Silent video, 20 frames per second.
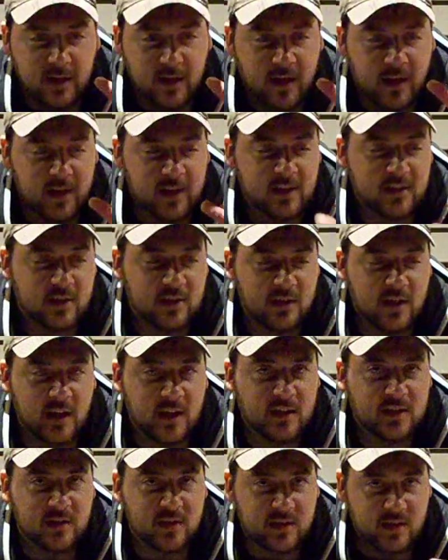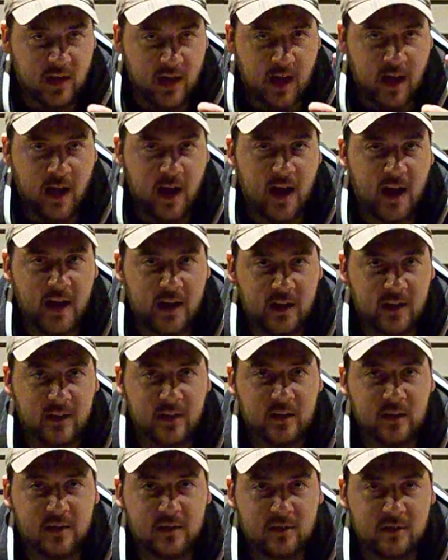and gets a nice high
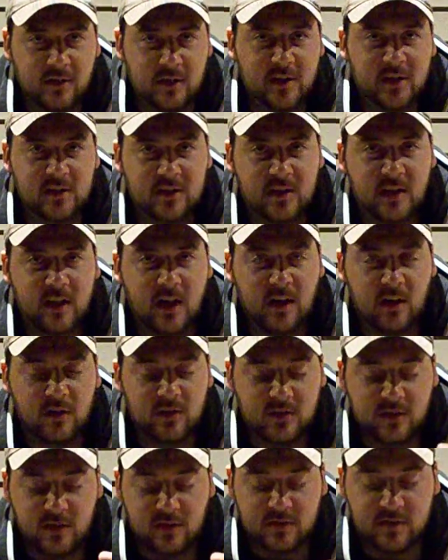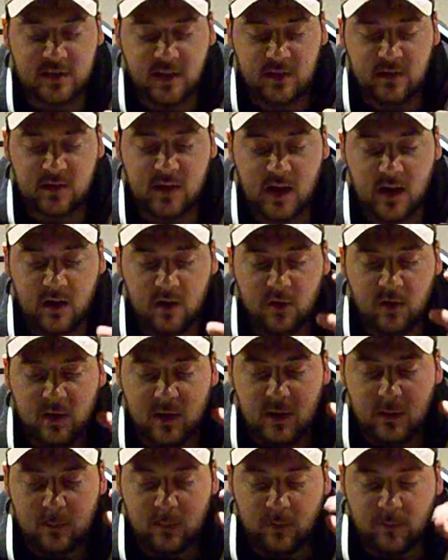yeast count, cell count,
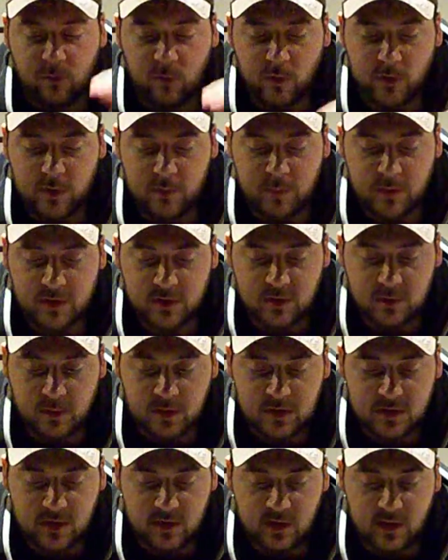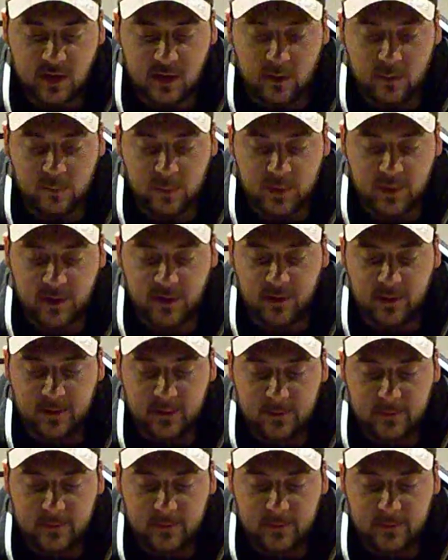before you pitch them into the beer